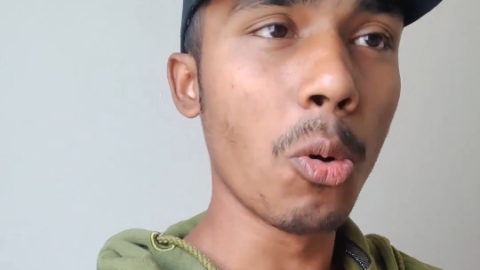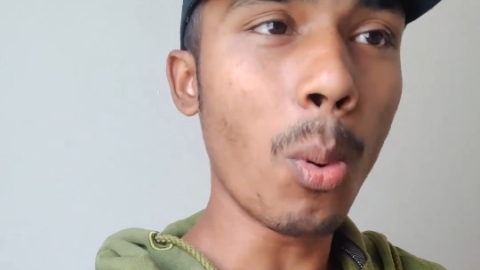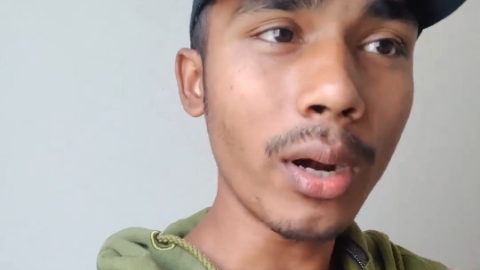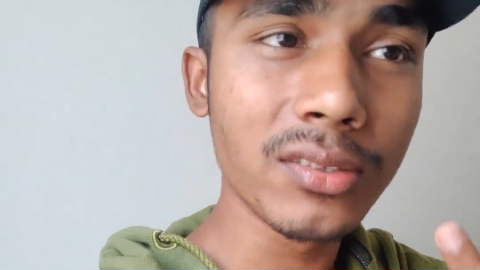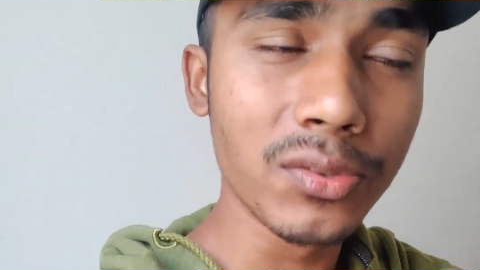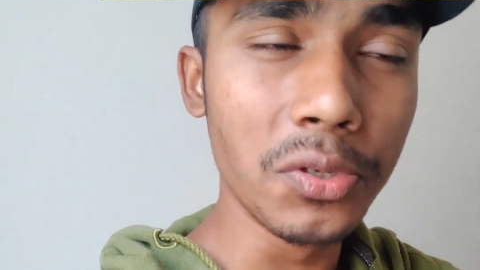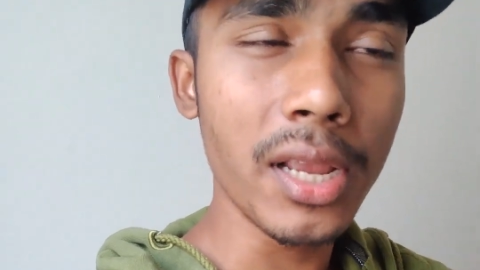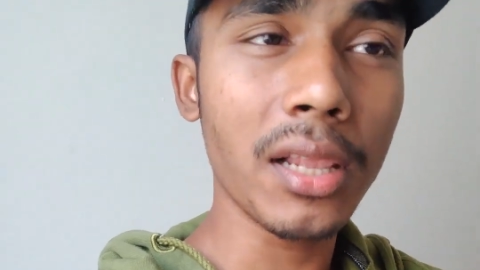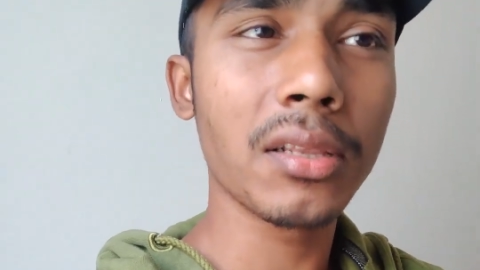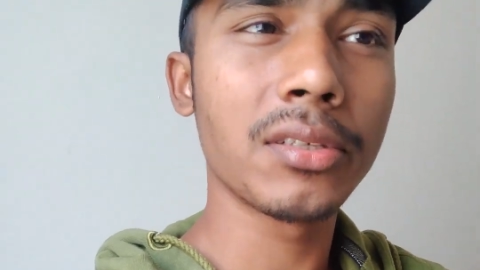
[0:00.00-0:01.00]
What is
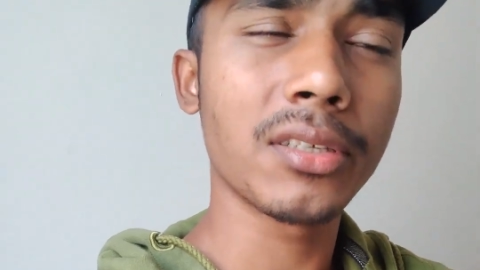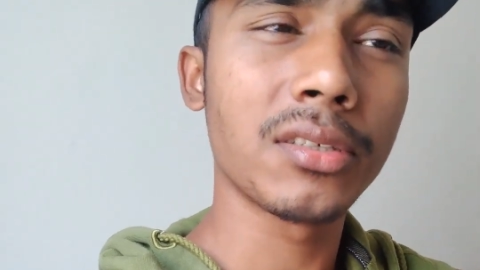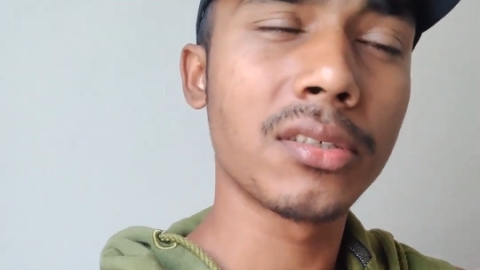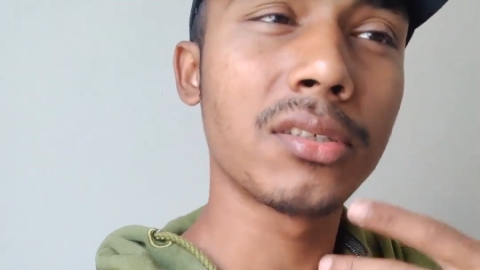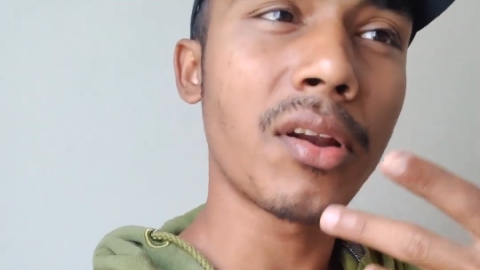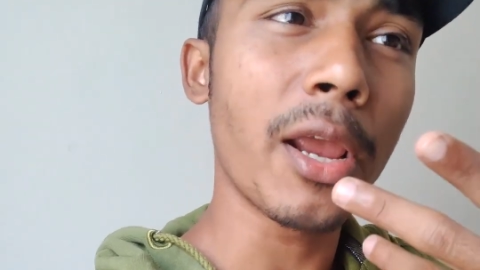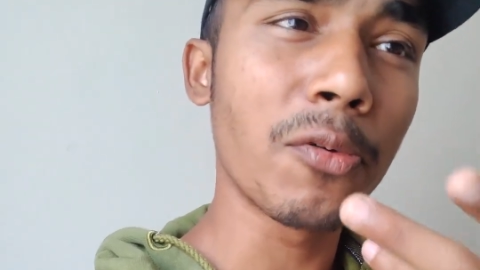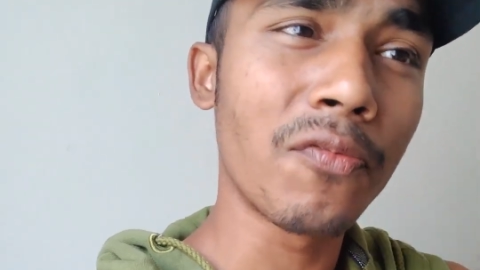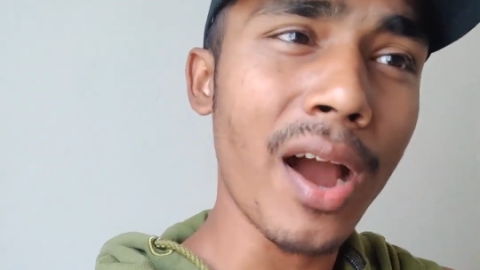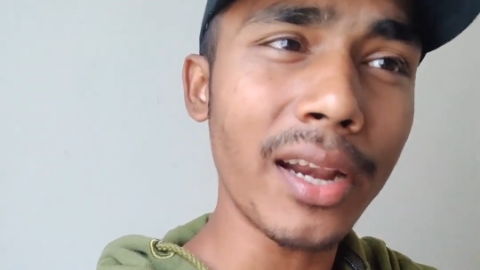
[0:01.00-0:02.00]
real? Just try
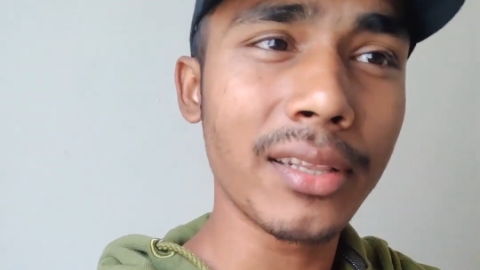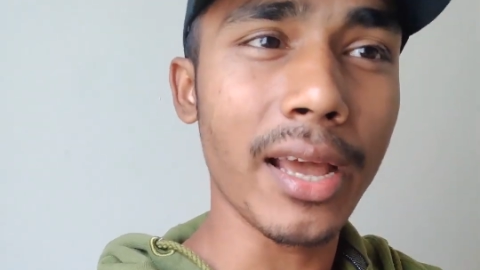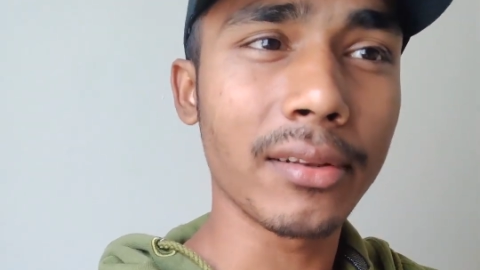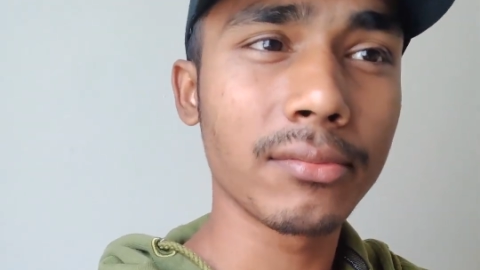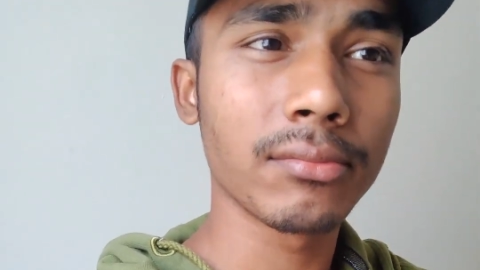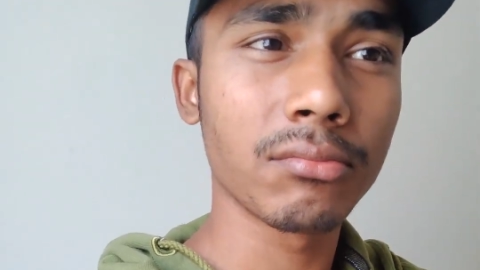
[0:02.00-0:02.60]
to find that.